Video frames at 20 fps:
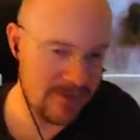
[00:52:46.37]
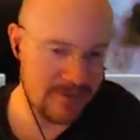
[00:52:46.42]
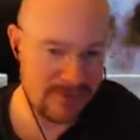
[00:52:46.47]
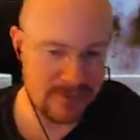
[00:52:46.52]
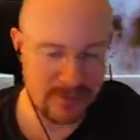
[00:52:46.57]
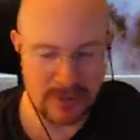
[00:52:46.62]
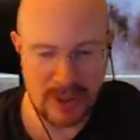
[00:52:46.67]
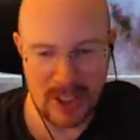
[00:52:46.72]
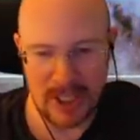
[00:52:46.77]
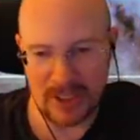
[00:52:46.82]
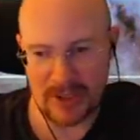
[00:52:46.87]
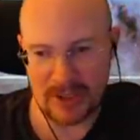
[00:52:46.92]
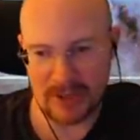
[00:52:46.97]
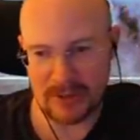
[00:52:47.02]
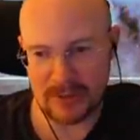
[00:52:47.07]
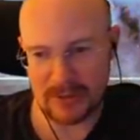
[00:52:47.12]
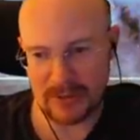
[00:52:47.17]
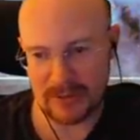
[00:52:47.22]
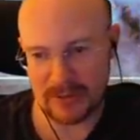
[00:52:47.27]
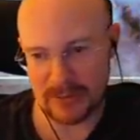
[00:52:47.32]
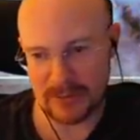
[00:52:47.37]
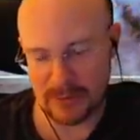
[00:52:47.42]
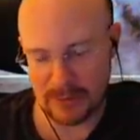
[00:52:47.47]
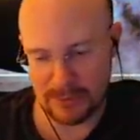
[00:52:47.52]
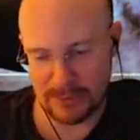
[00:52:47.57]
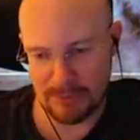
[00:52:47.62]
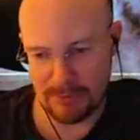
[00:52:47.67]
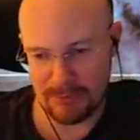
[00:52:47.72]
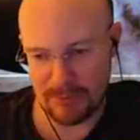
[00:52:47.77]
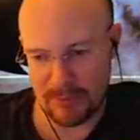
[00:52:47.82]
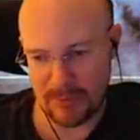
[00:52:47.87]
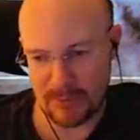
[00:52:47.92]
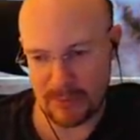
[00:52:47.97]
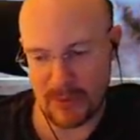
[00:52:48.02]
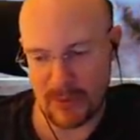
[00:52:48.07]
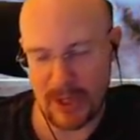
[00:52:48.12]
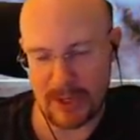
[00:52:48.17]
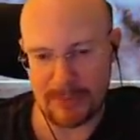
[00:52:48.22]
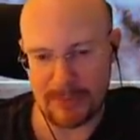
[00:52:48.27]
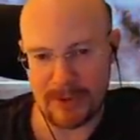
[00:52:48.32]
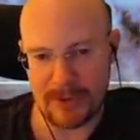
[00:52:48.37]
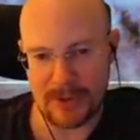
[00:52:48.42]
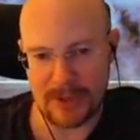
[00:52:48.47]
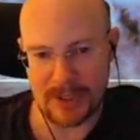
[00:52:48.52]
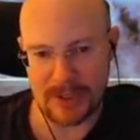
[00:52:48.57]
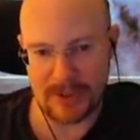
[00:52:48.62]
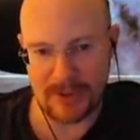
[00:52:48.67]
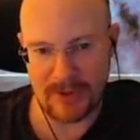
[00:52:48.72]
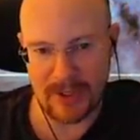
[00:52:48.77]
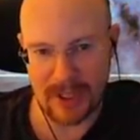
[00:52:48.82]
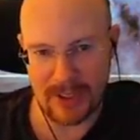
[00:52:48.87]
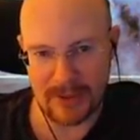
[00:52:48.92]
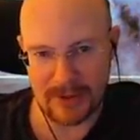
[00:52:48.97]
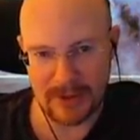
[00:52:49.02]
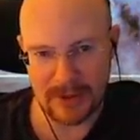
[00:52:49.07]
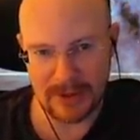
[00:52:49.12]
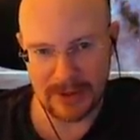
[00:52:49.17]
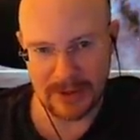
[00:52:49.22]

of rock. Rock music is great.